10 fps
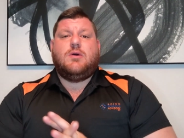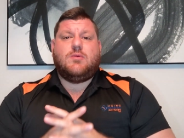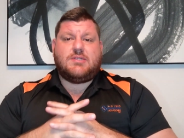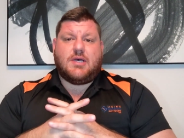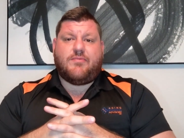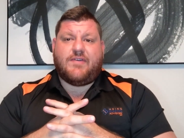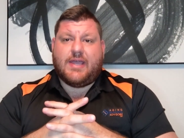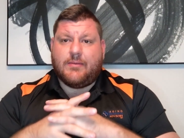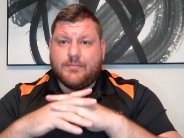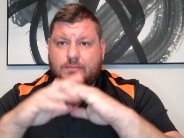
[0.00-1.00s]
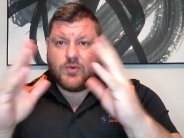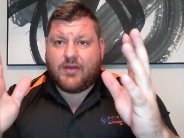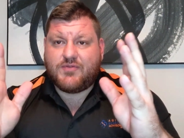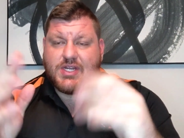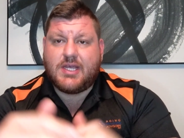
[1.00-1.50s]
What's up, fam?
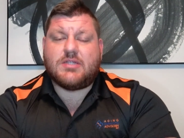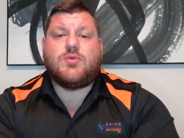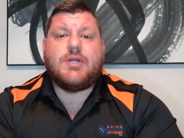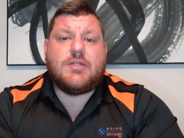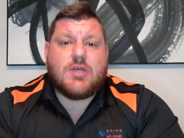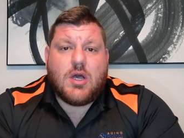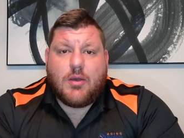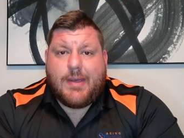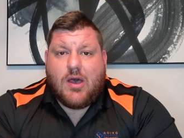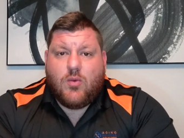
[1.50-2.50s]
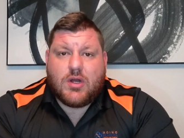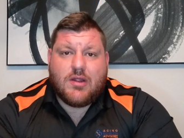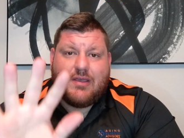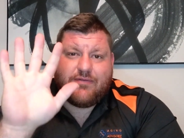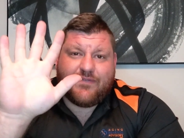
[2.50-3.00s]
Rev Jens. We're going to talk about what
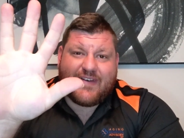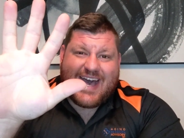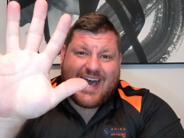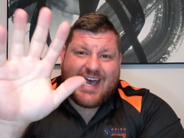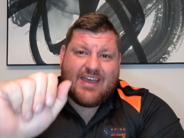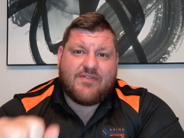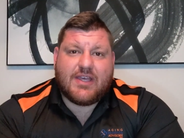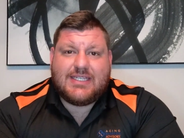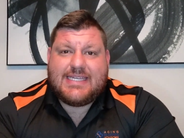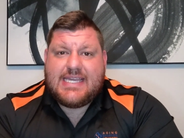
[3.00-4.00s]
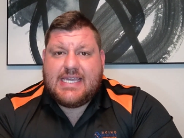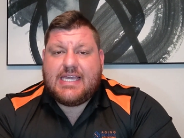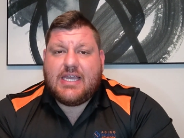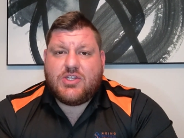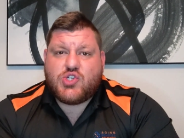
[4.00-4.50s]
are the 5
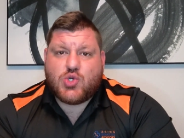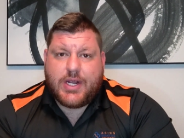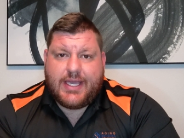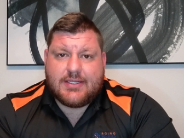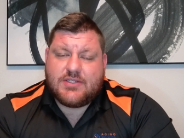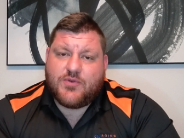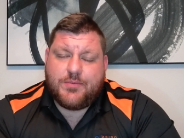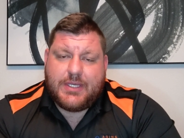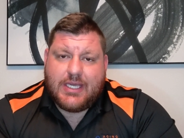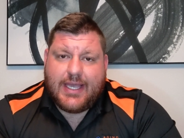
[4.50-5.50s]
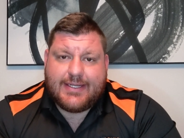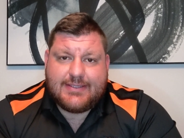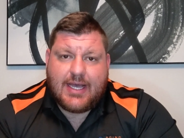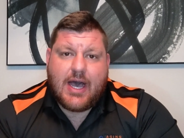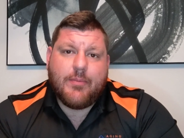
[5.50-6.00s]
key traits for being a
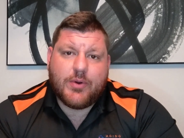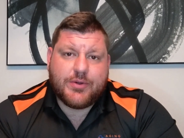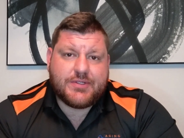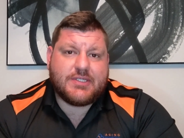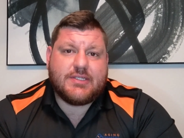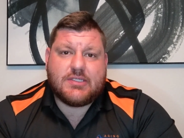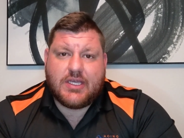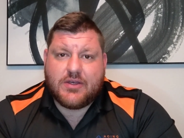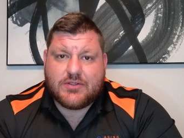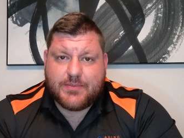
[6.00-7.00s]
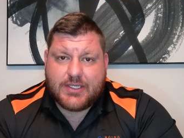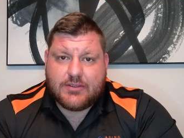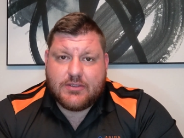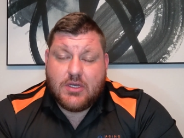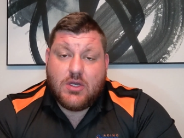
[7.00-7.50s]
top producing salesman
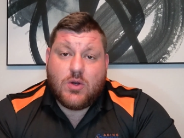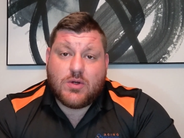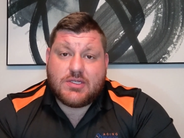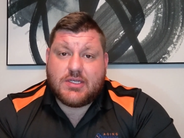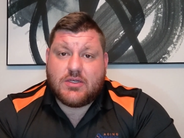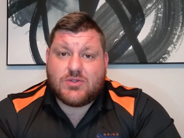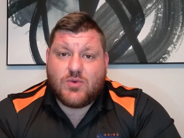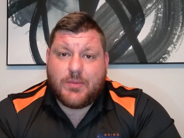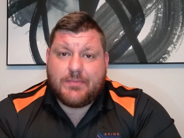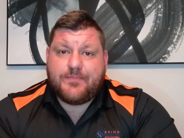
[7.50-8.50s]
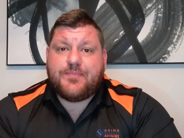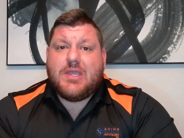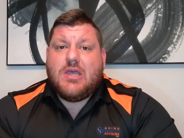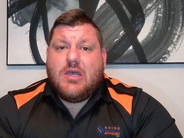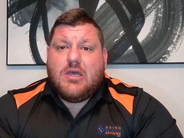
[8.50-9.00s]
or saleswoman.
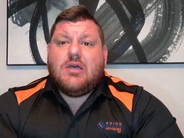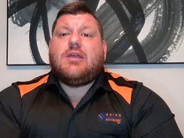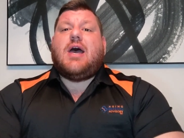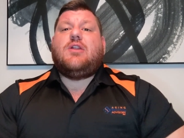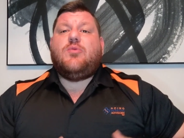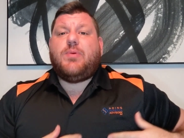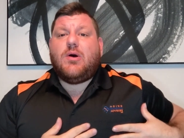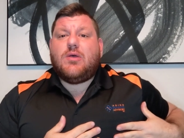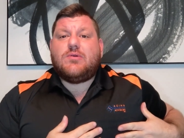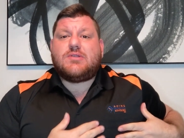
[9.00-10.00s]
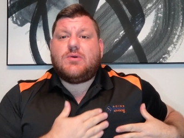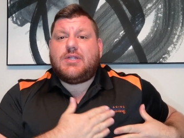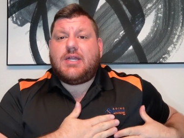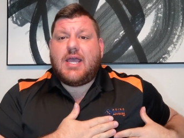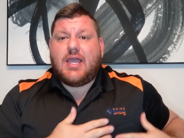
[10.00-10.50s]
Got new polos
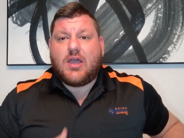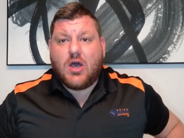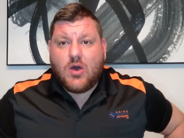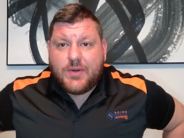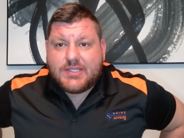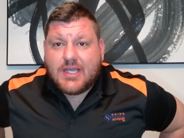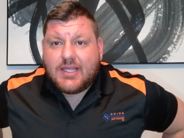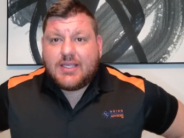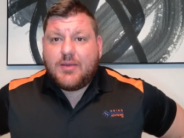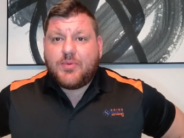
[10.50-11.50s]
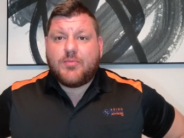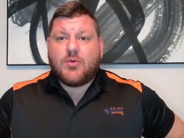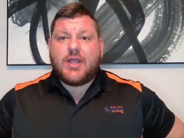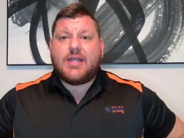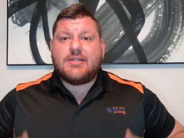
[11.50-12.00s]
on today. Always got to keep your
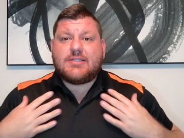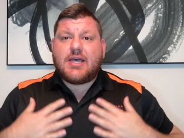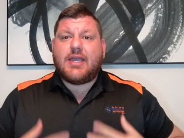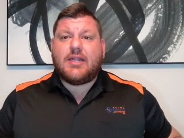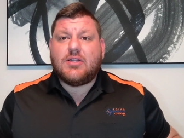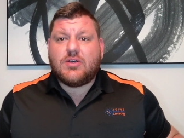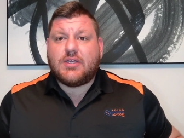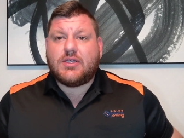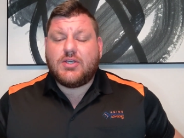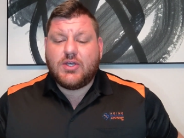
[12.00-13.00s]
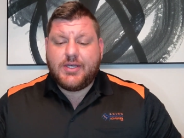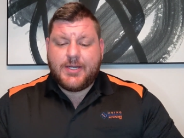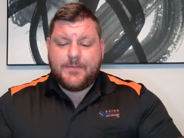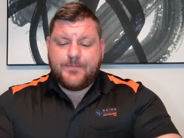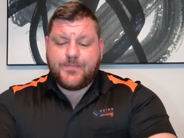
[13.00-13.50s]
brand tight, looking
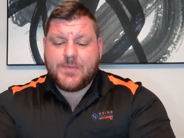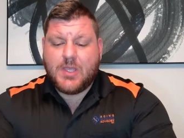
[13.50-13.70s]
good.